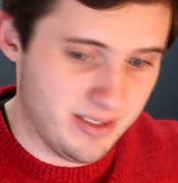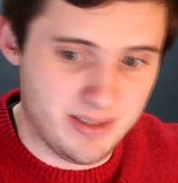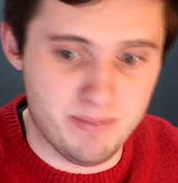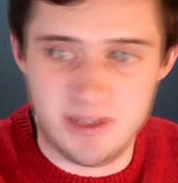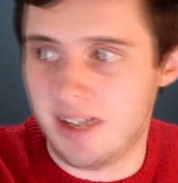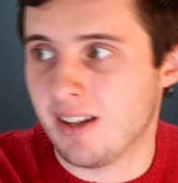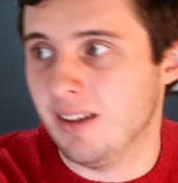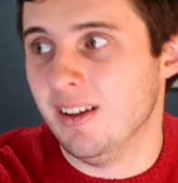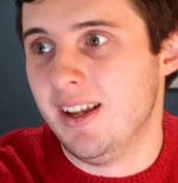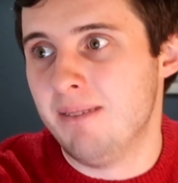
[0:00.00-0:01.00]
done some
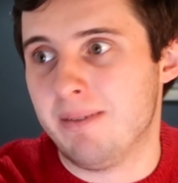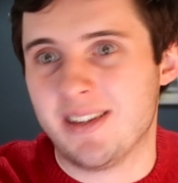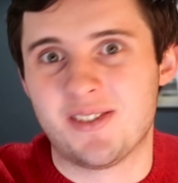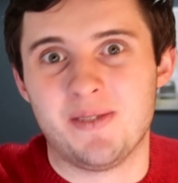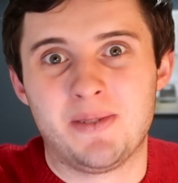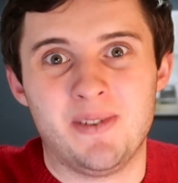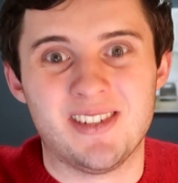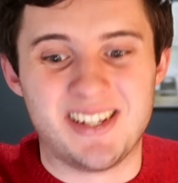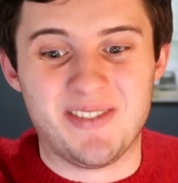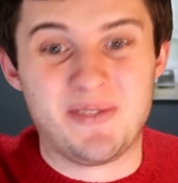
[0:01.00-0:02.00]
subtle mass drop
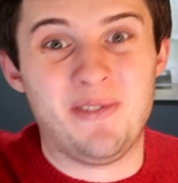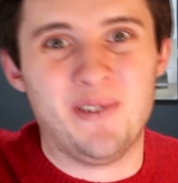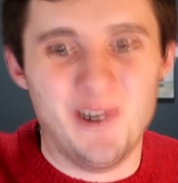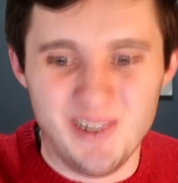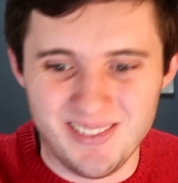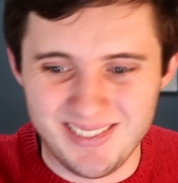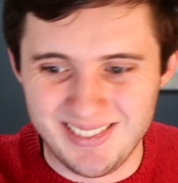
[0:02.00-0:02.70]
sponsorships before.